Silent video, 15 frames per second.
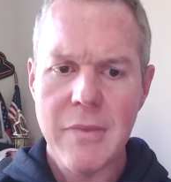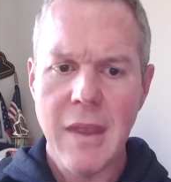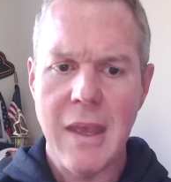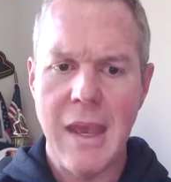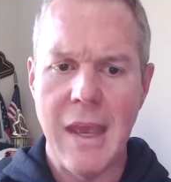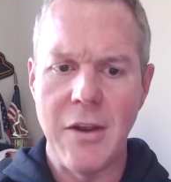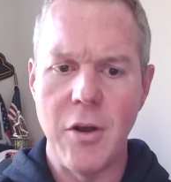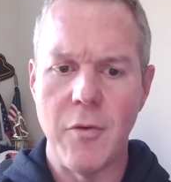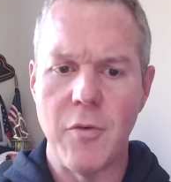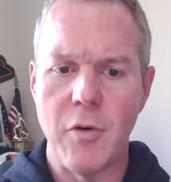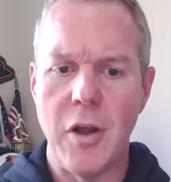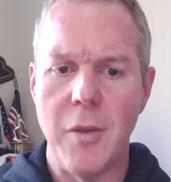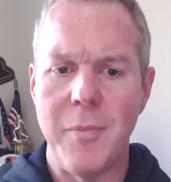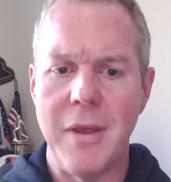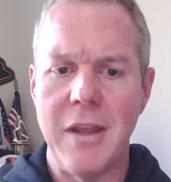And
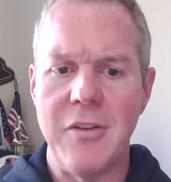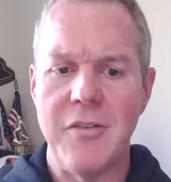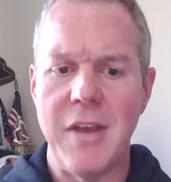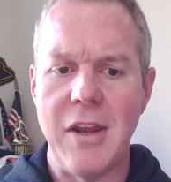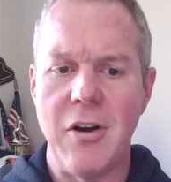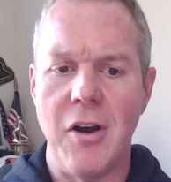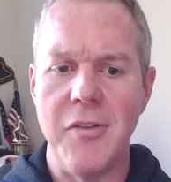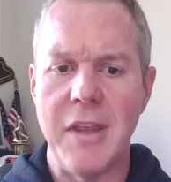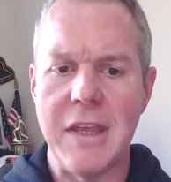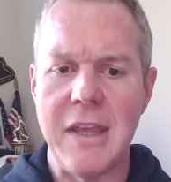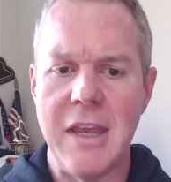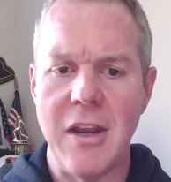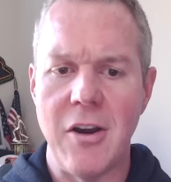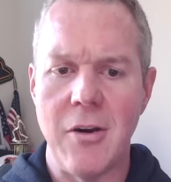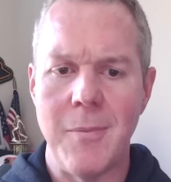overall, Penn State on the
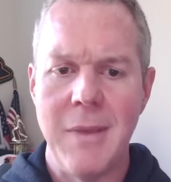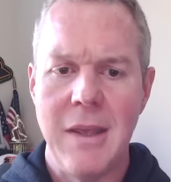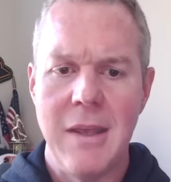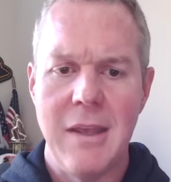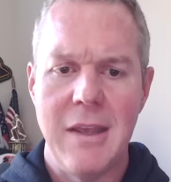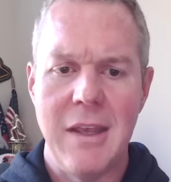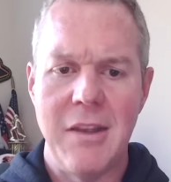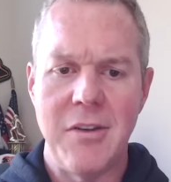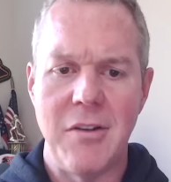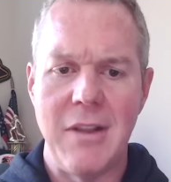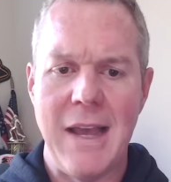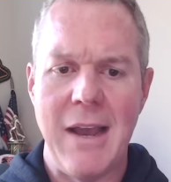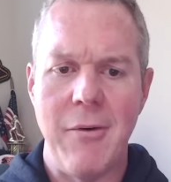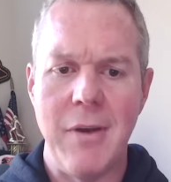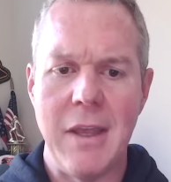year is
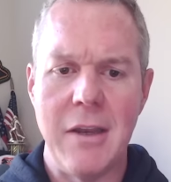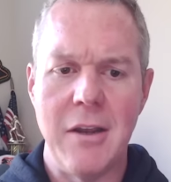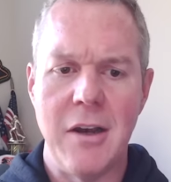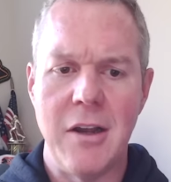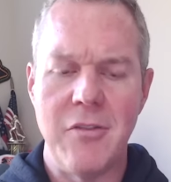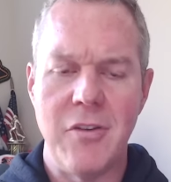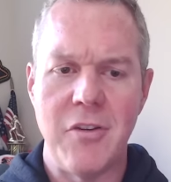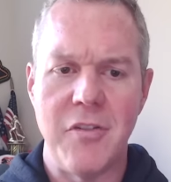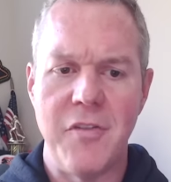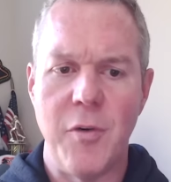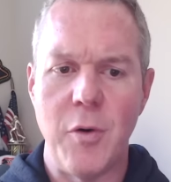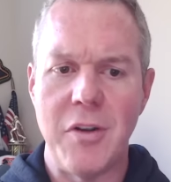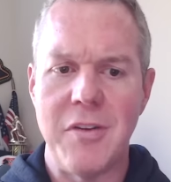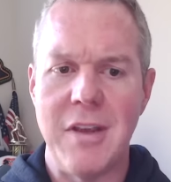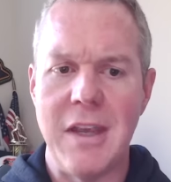allowing uh, just
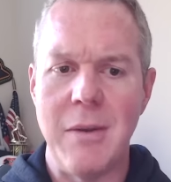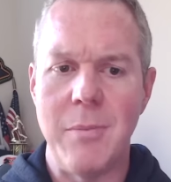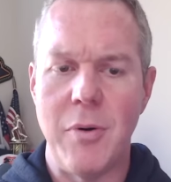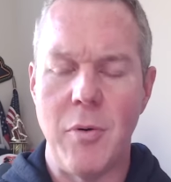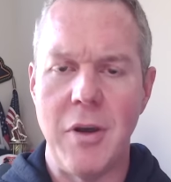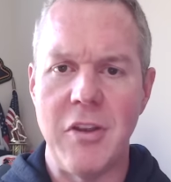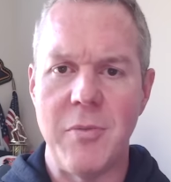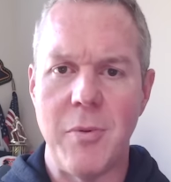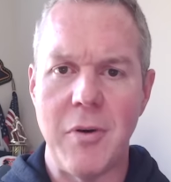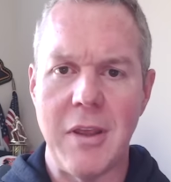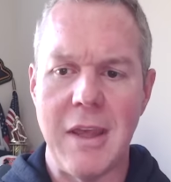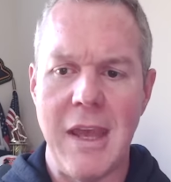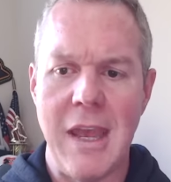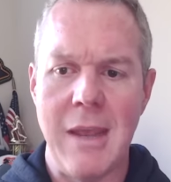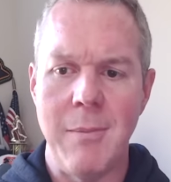fourteen points per
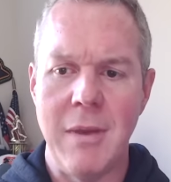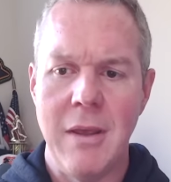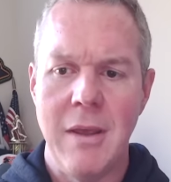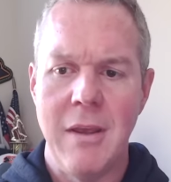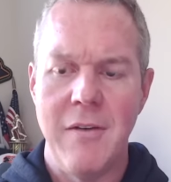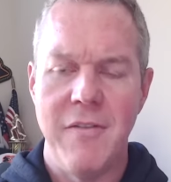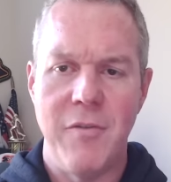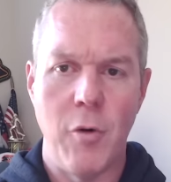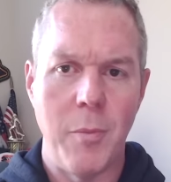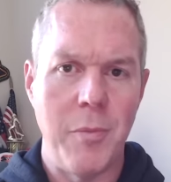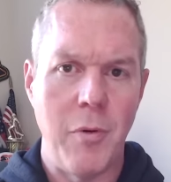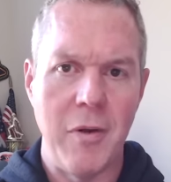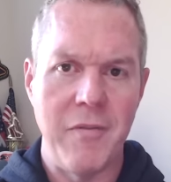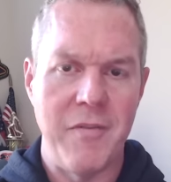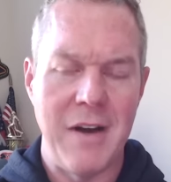game, four
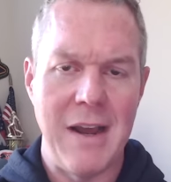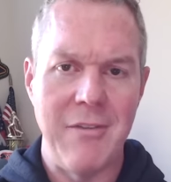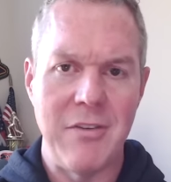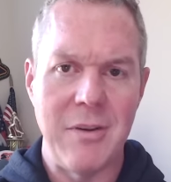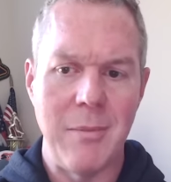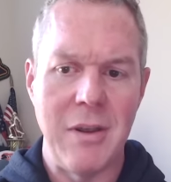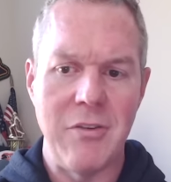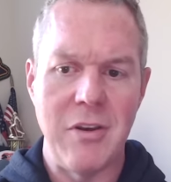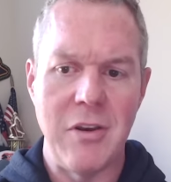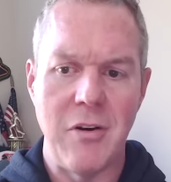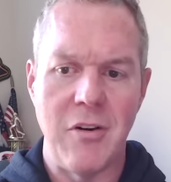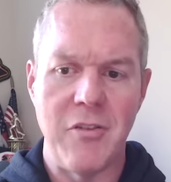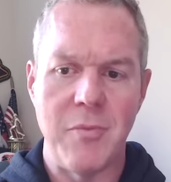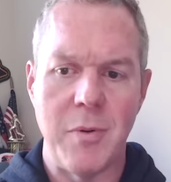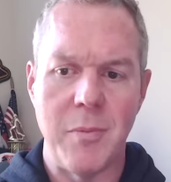point five, as I mentioned,
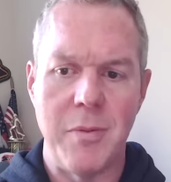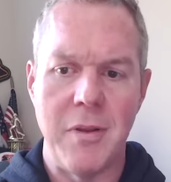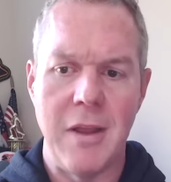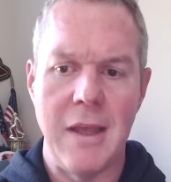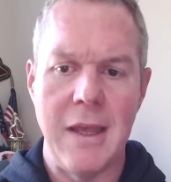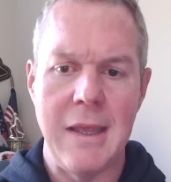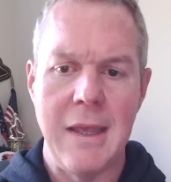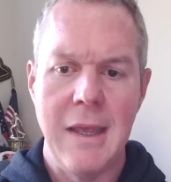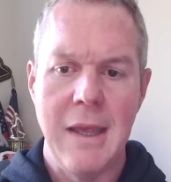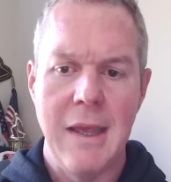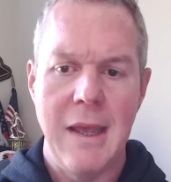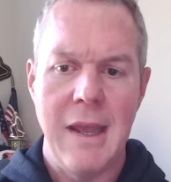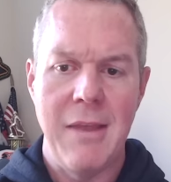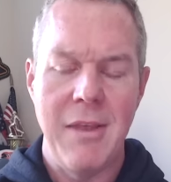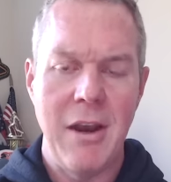yards per play.
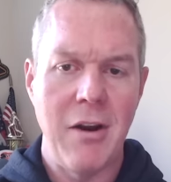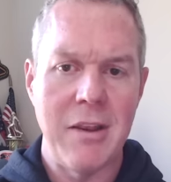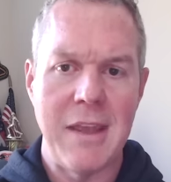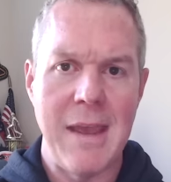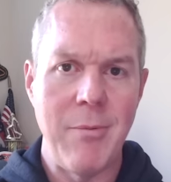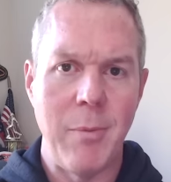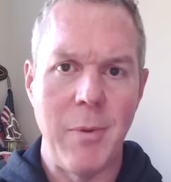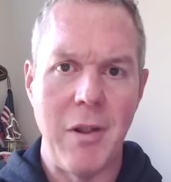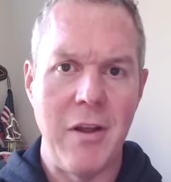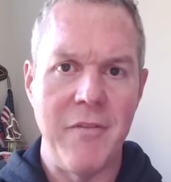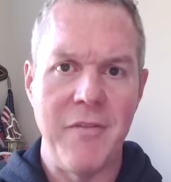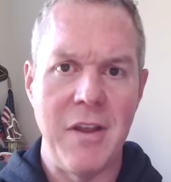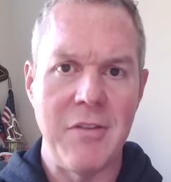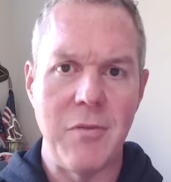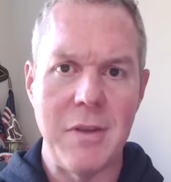And they are capable
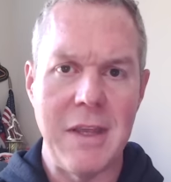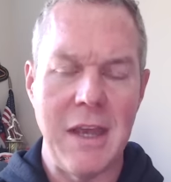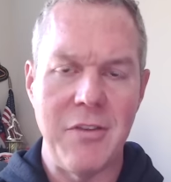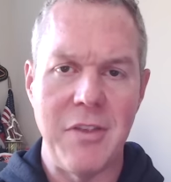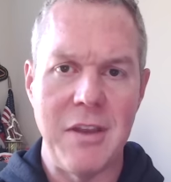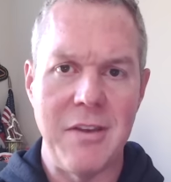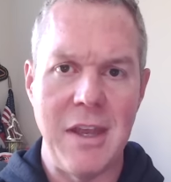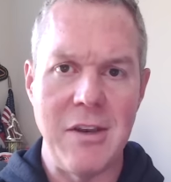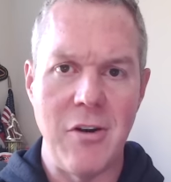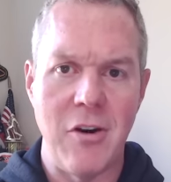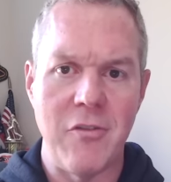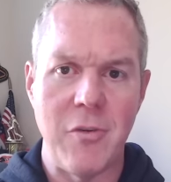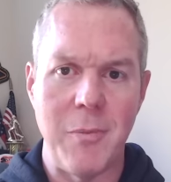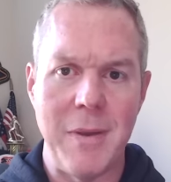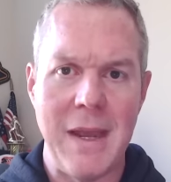offensively. Yes, the ten
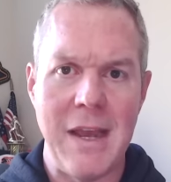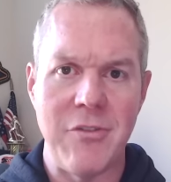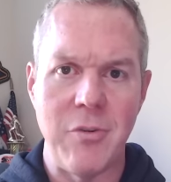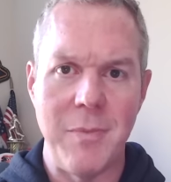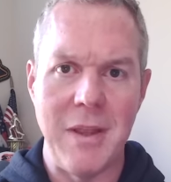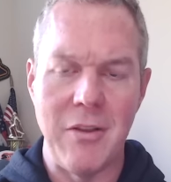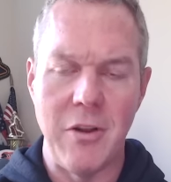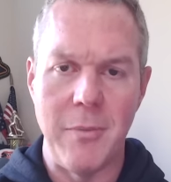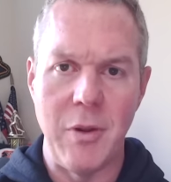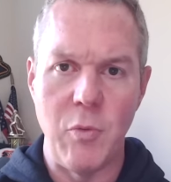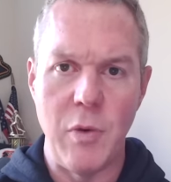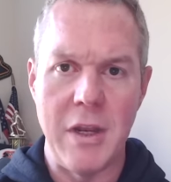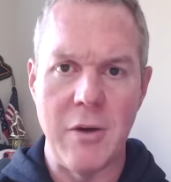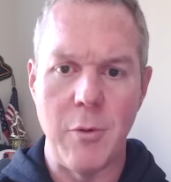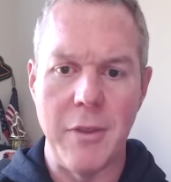yards per pass will be a little bit
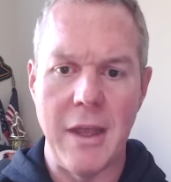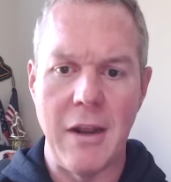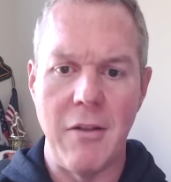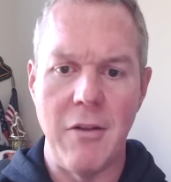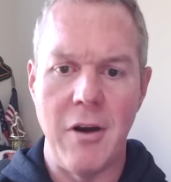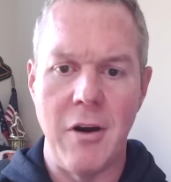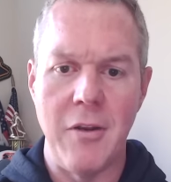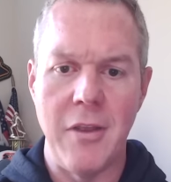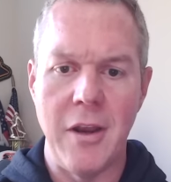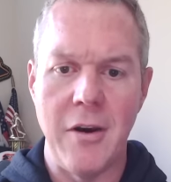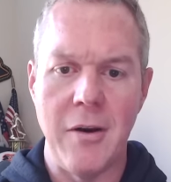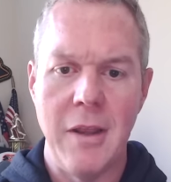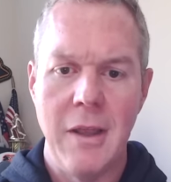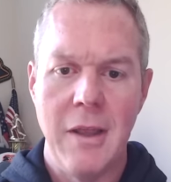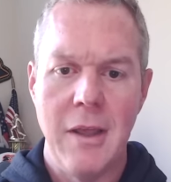weaker without Allar
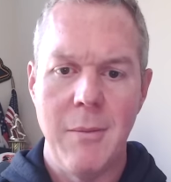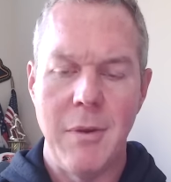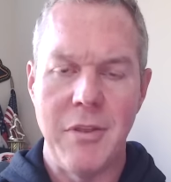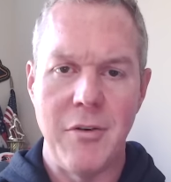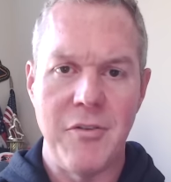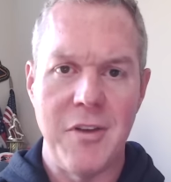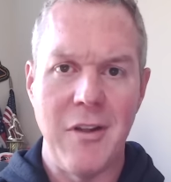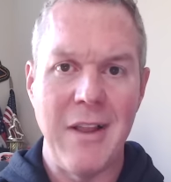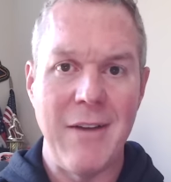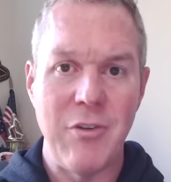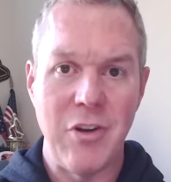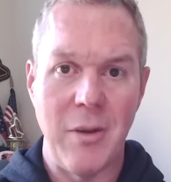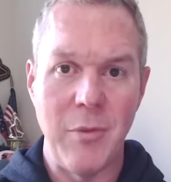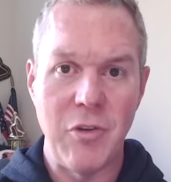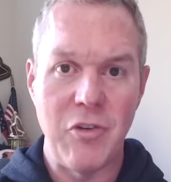there, but they're still
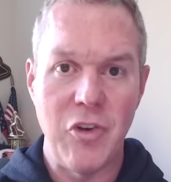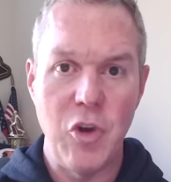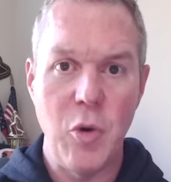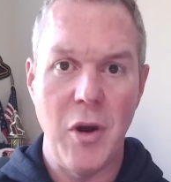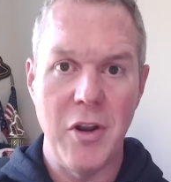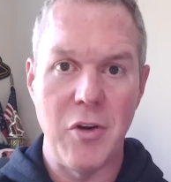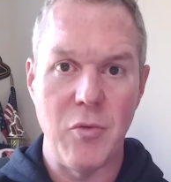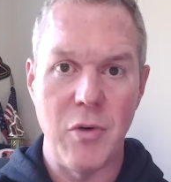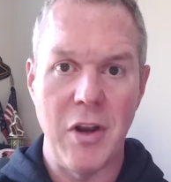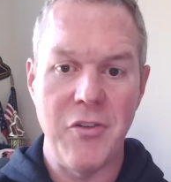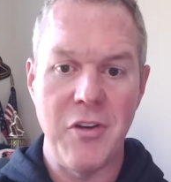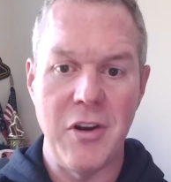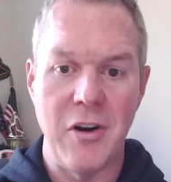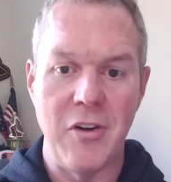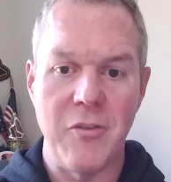averaging almost two hundred
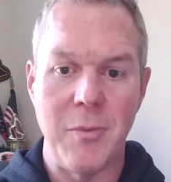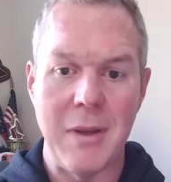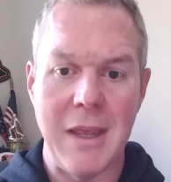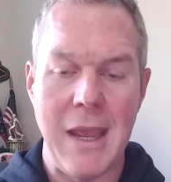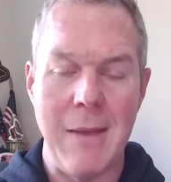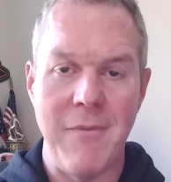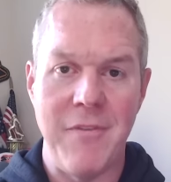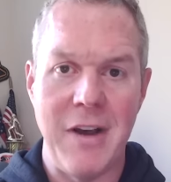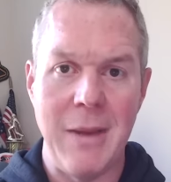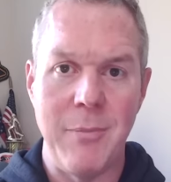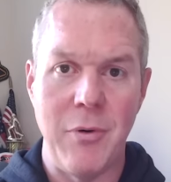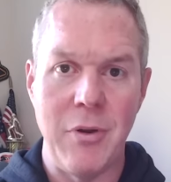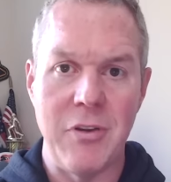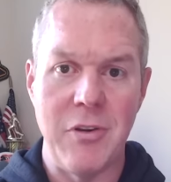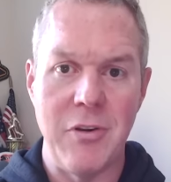rushing yards per game, five
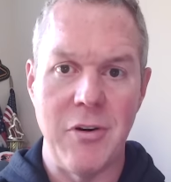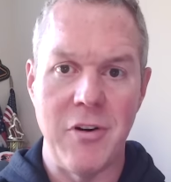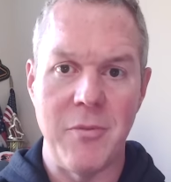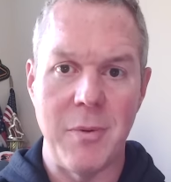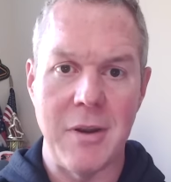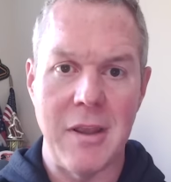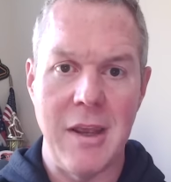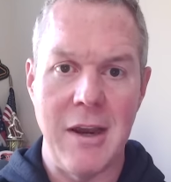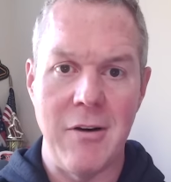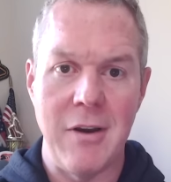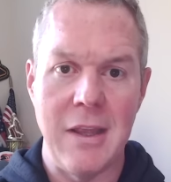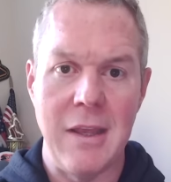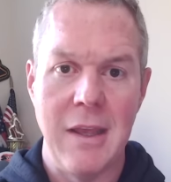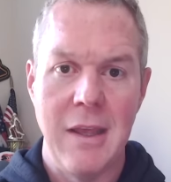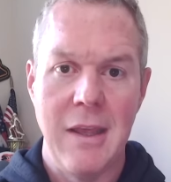point two yards per
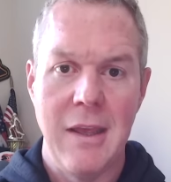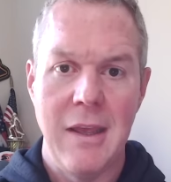carry.